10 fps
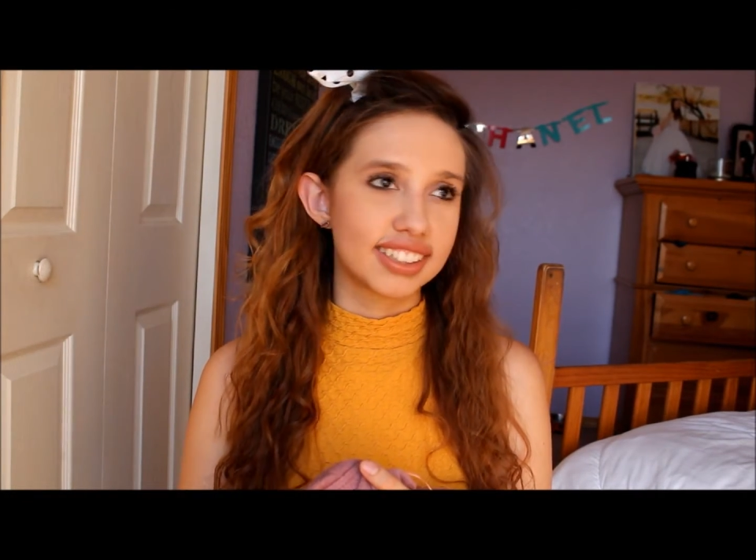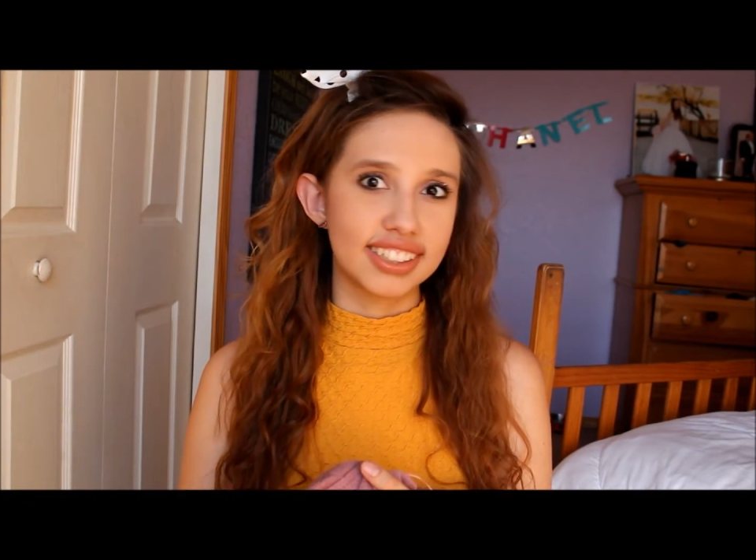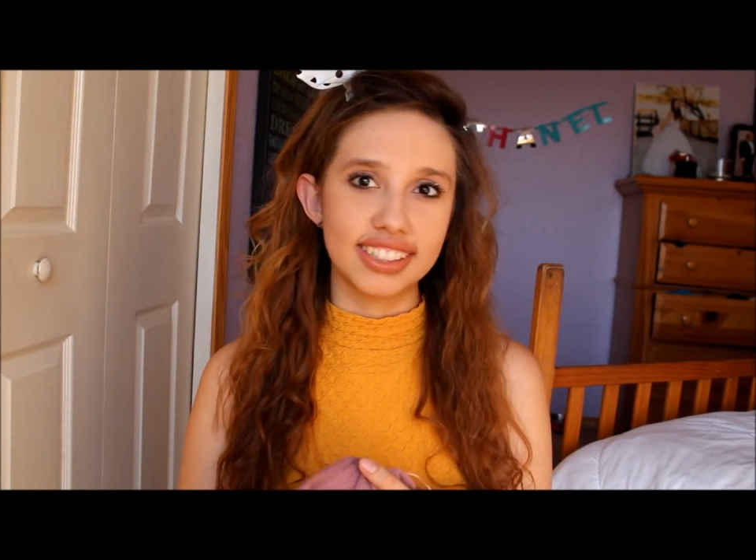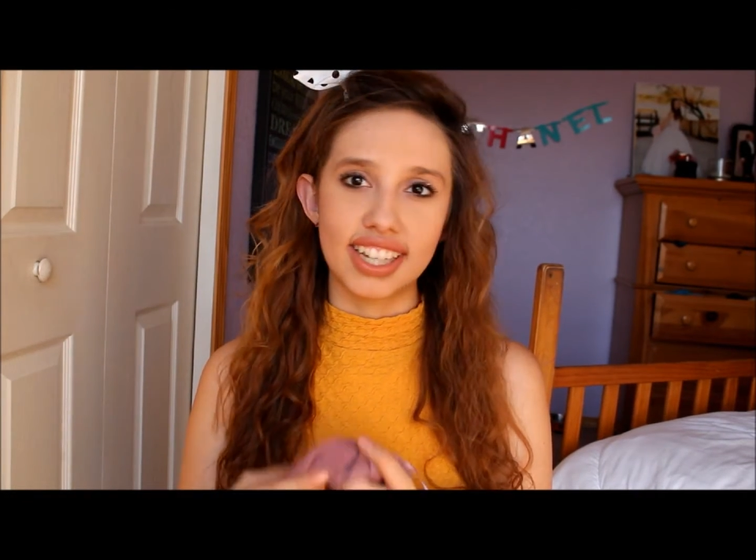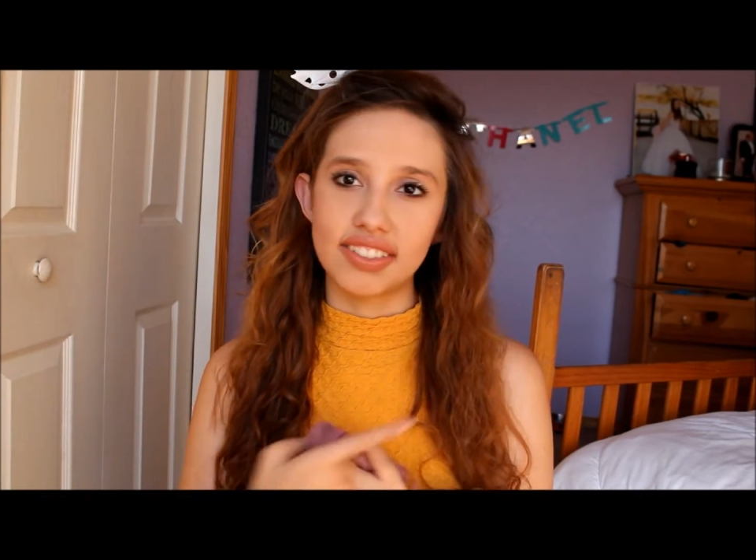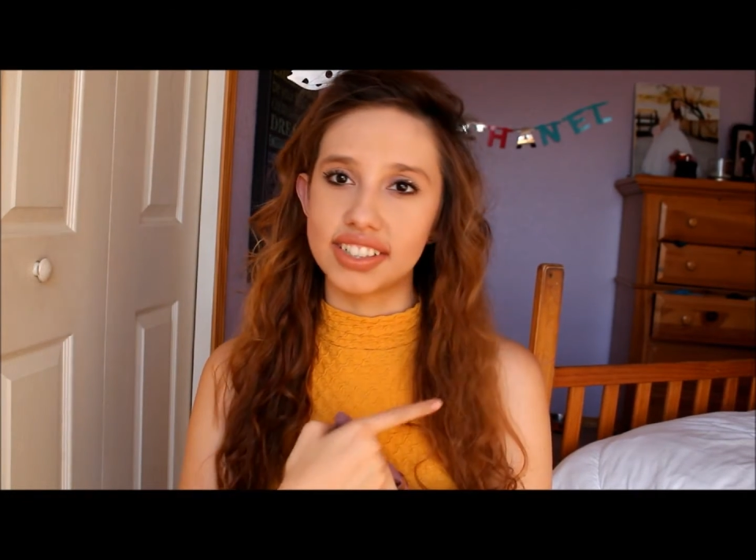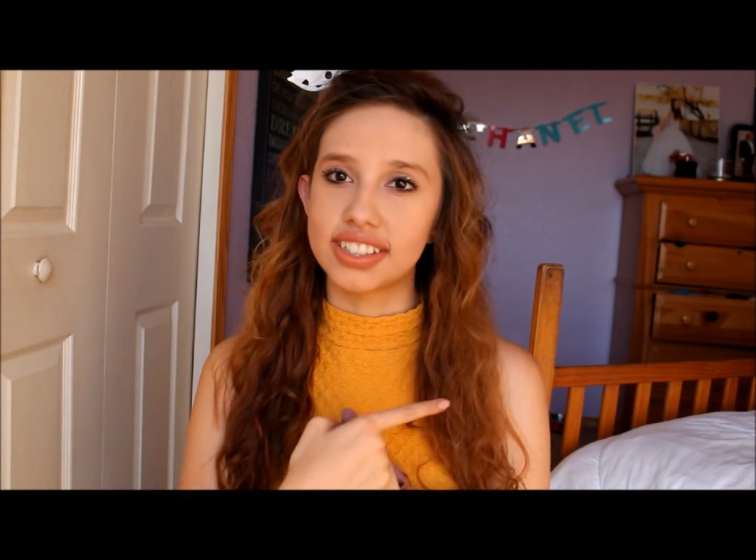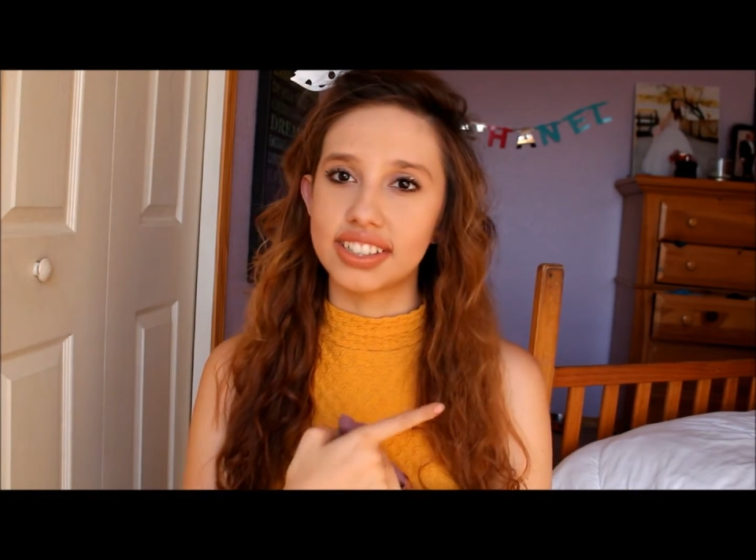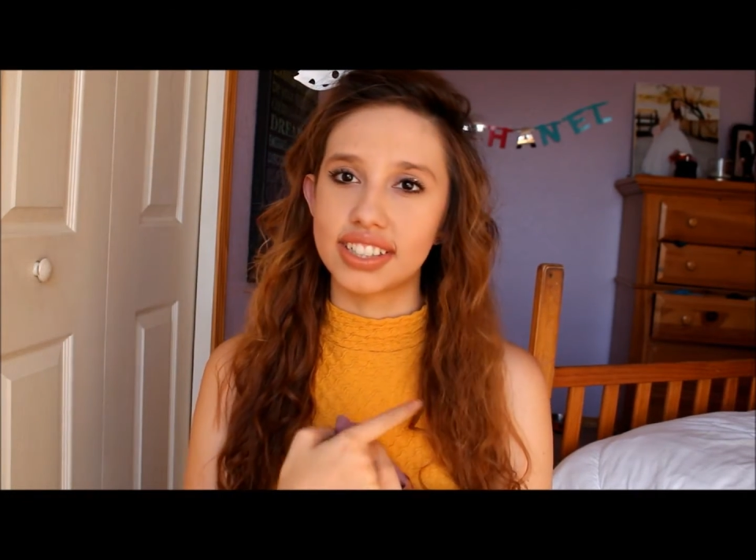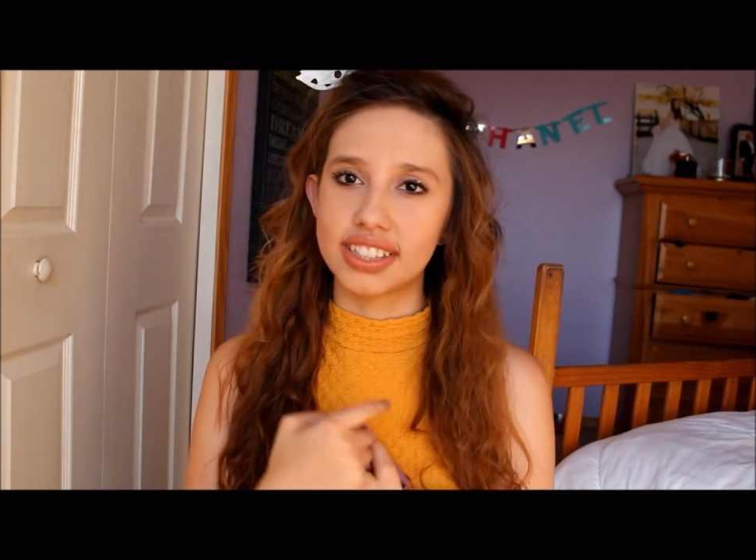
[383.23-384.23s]
She's having a
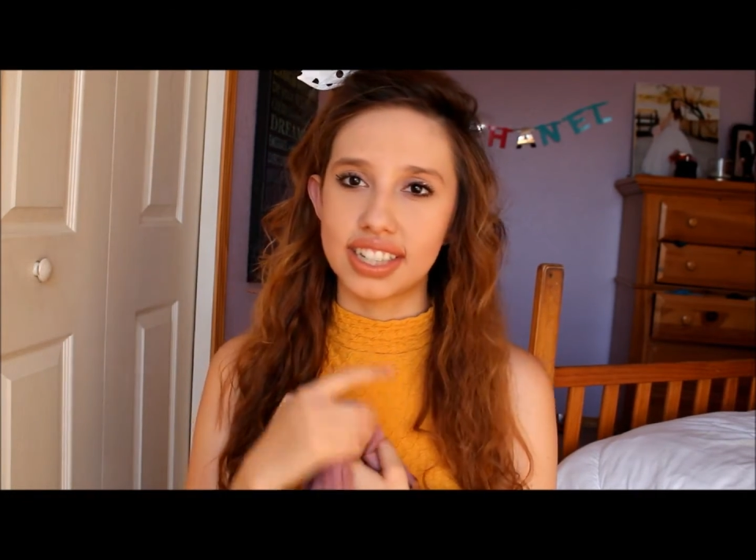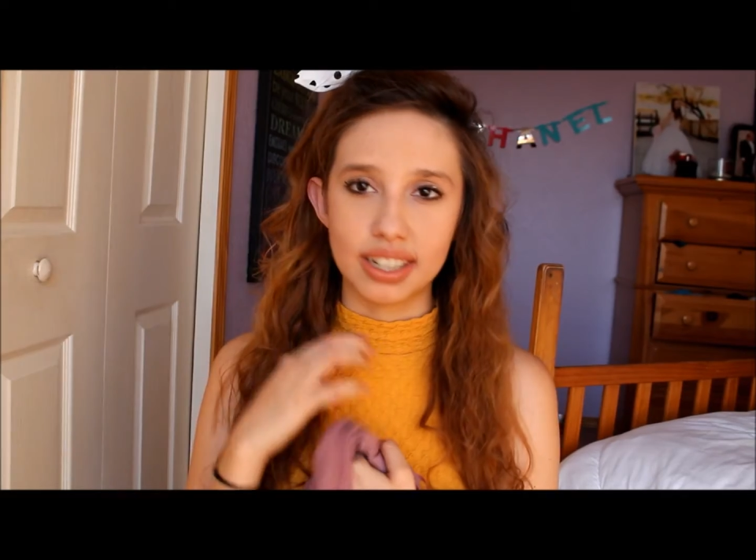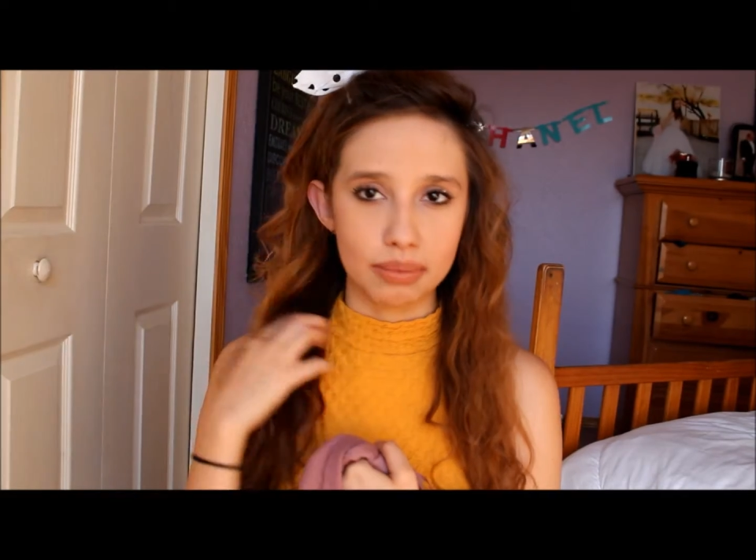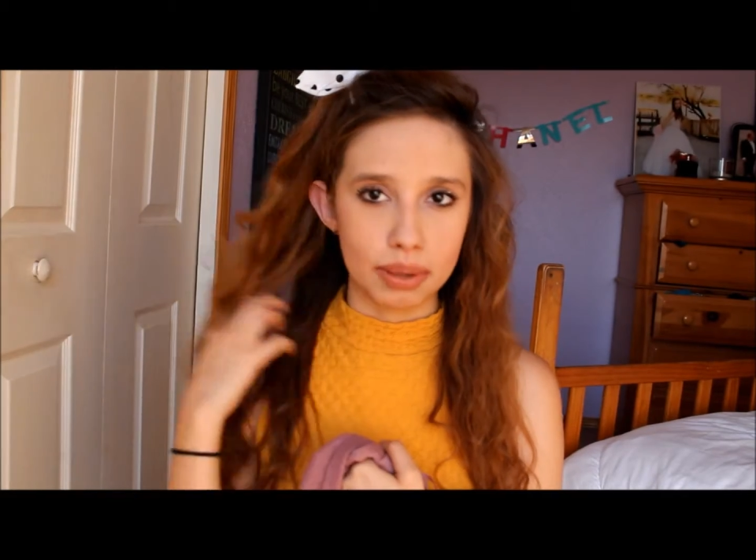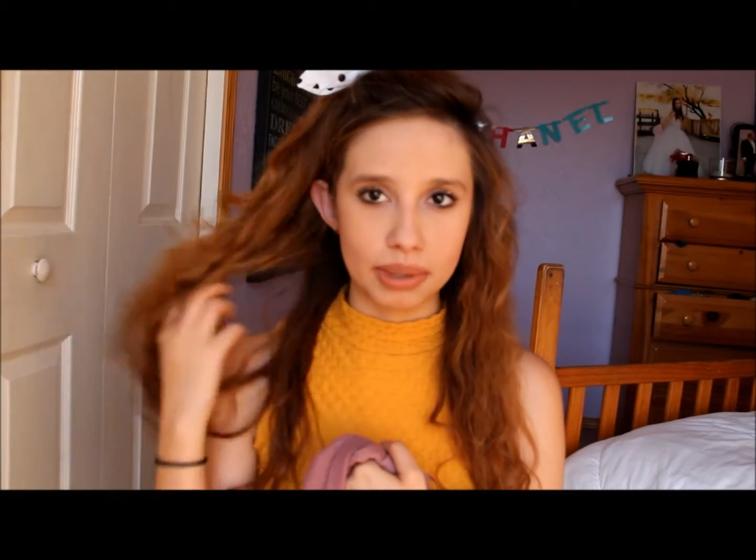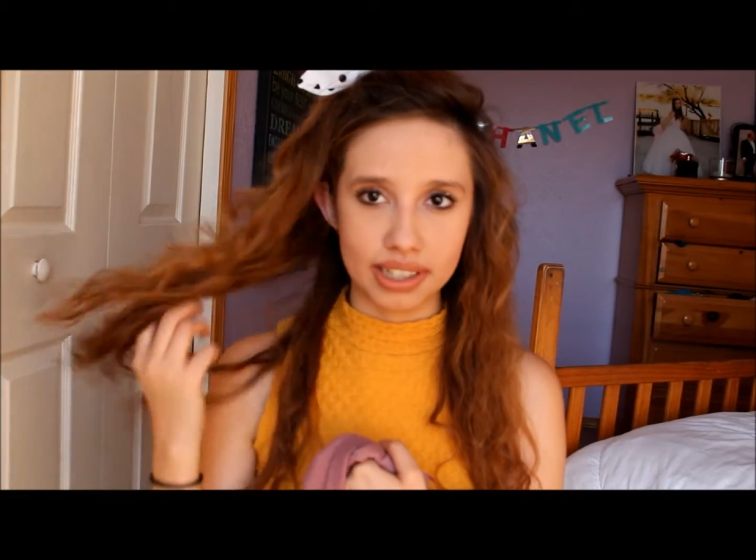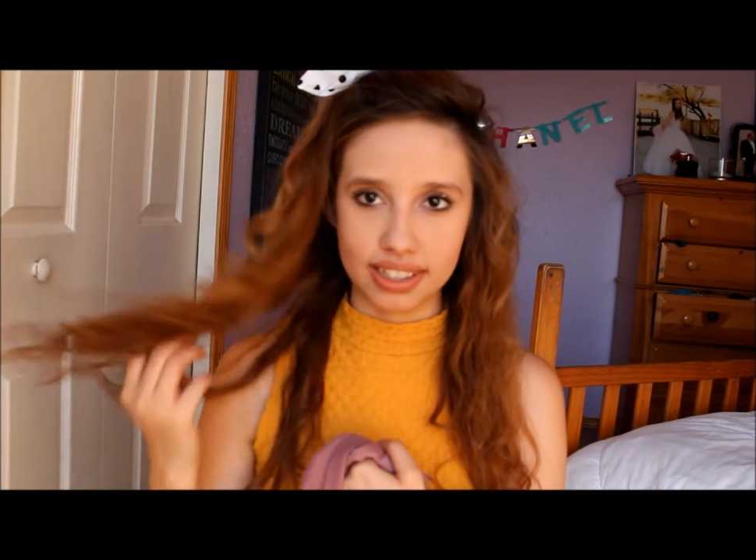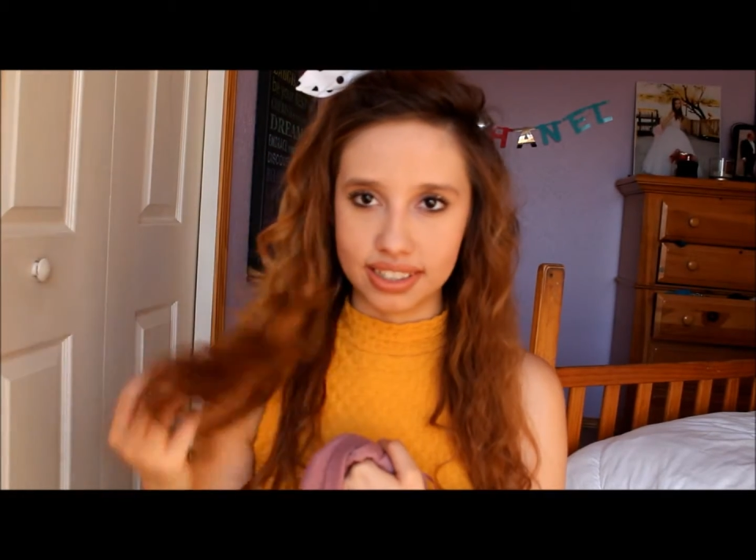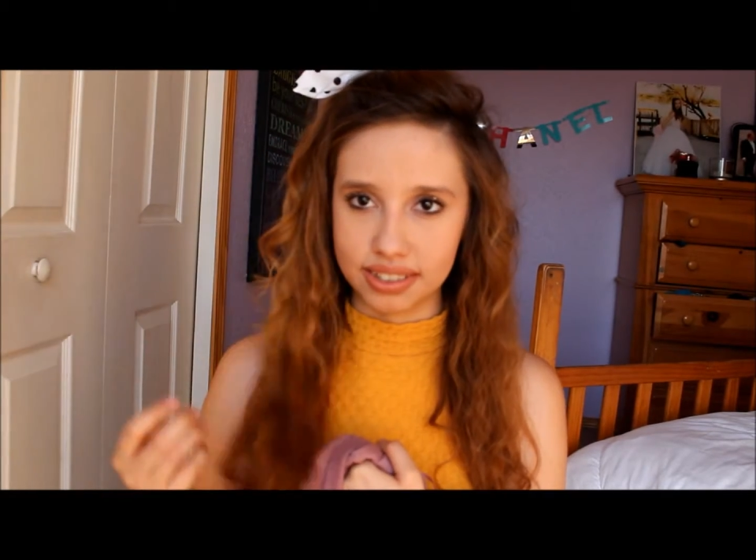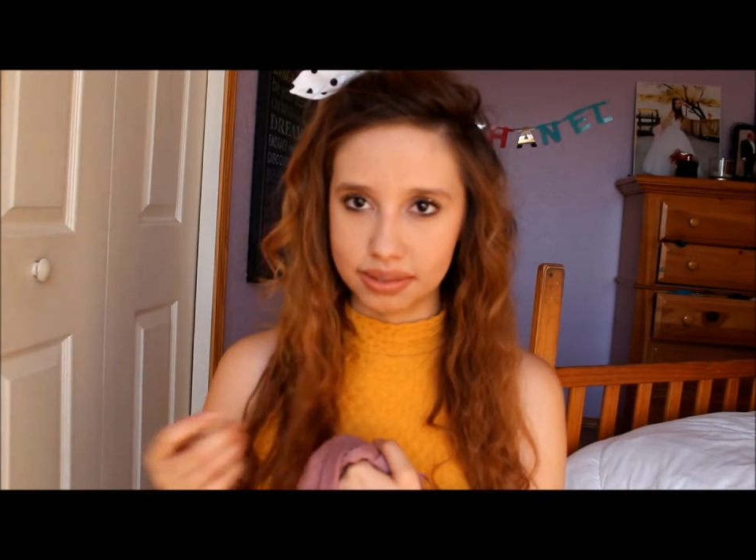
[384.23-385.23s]
heart attack on my
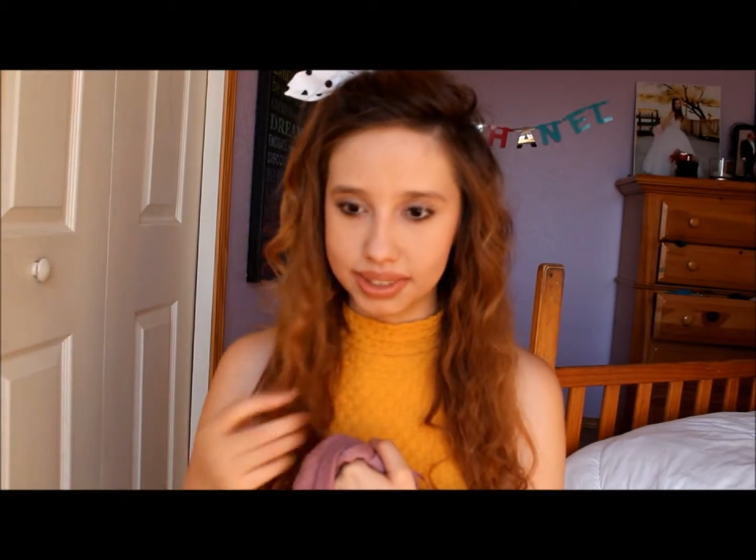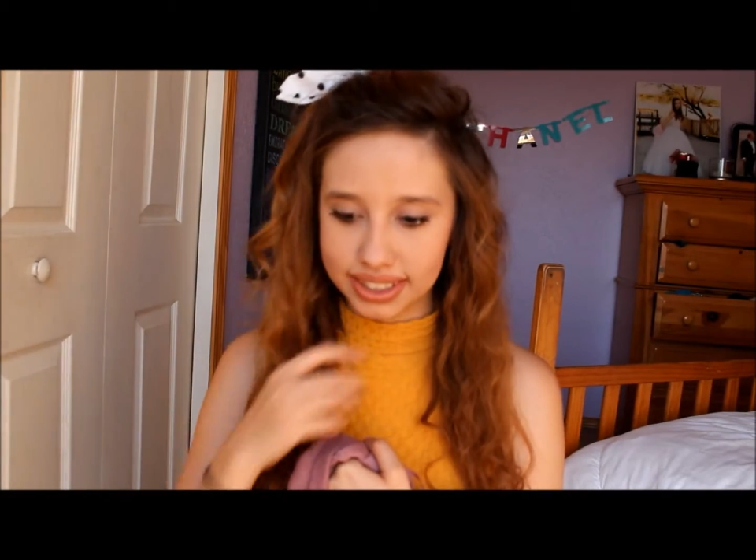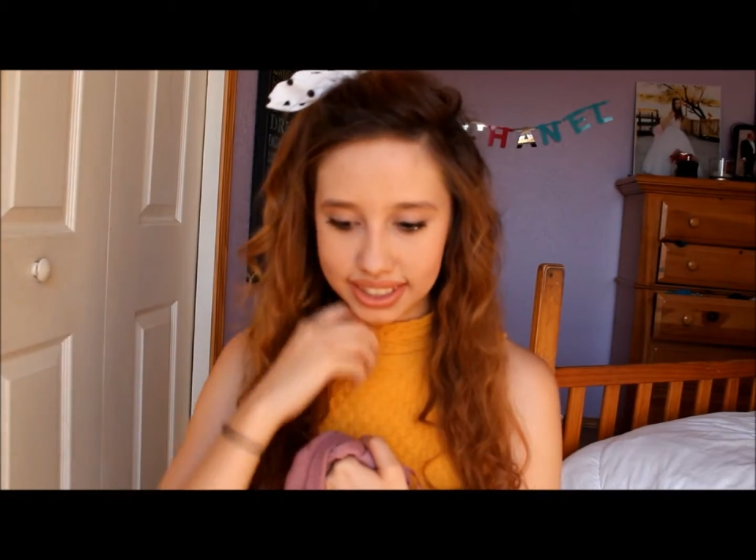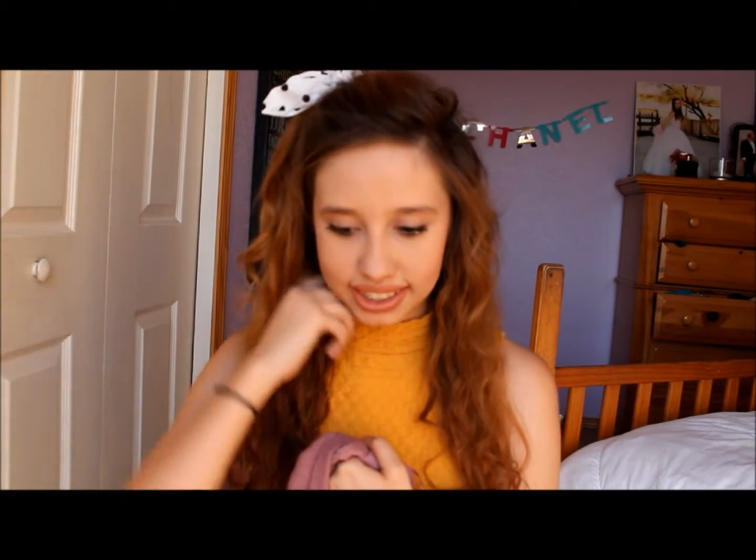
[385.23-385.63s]
bed. Don't know why.